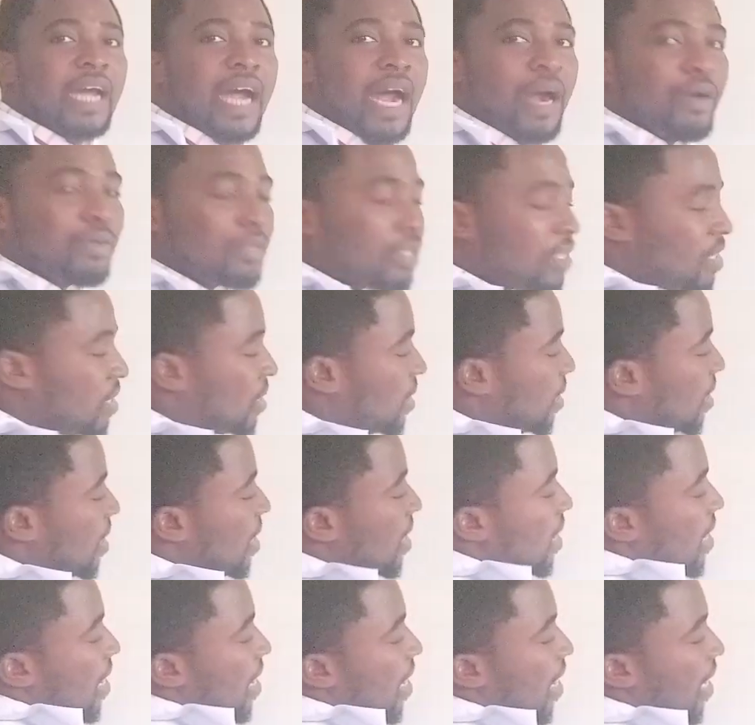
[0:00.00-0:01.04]
that out,
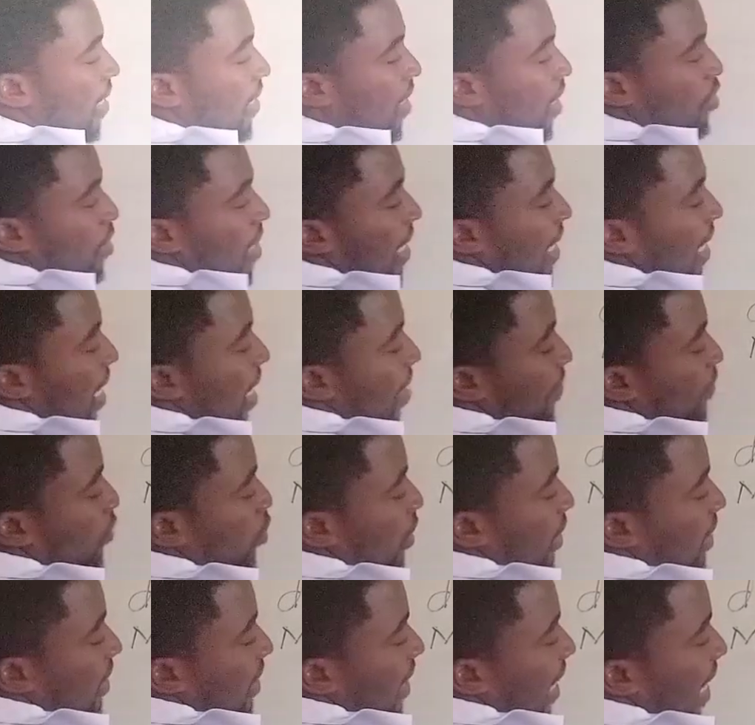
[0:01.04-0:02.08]
and then you're
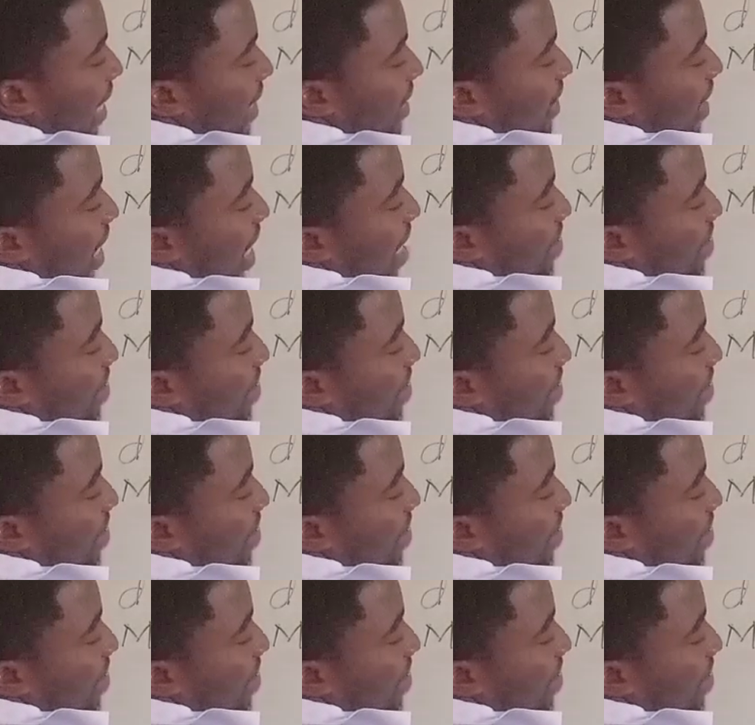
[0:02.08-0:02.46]
left with 10